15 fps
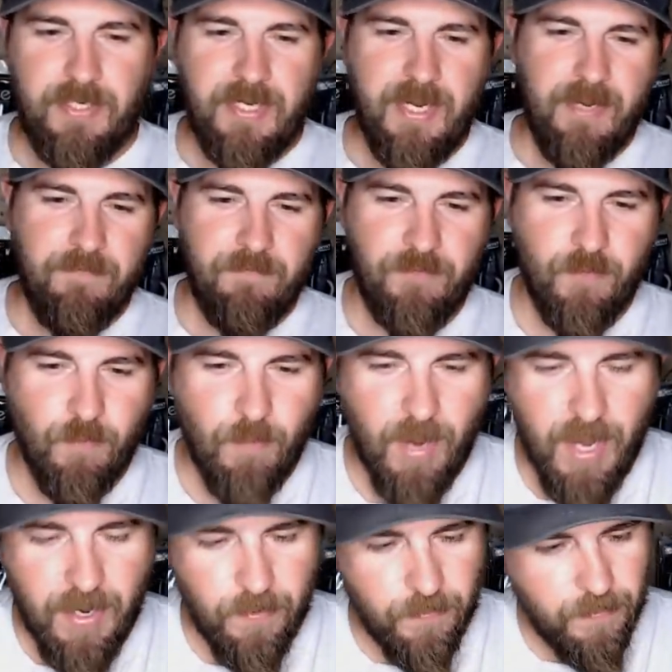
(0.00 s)
at for a
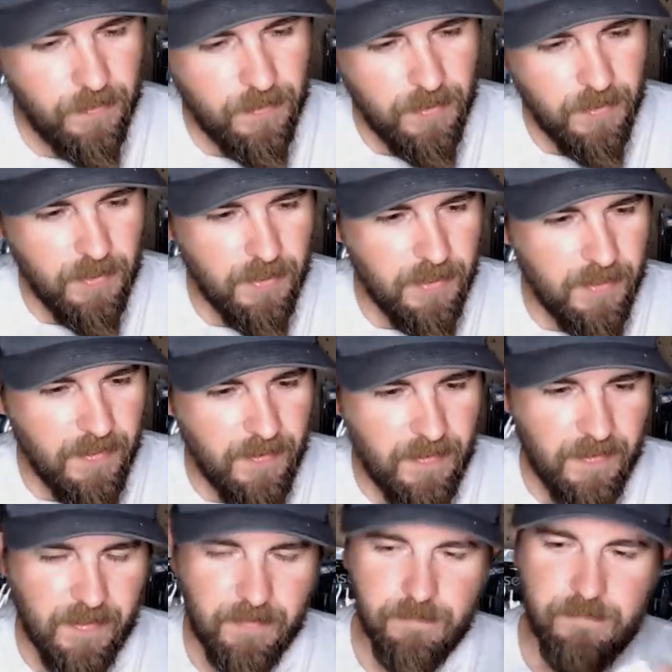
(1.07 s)
while.
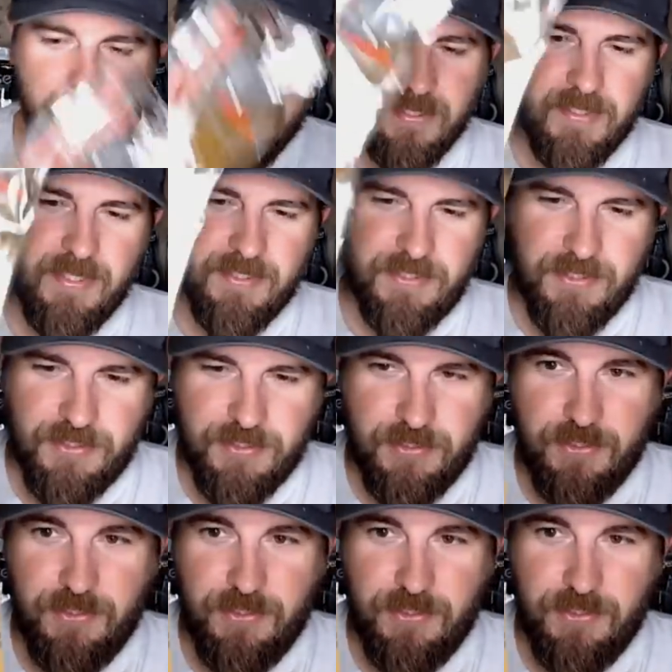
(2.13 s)
And yes, this is a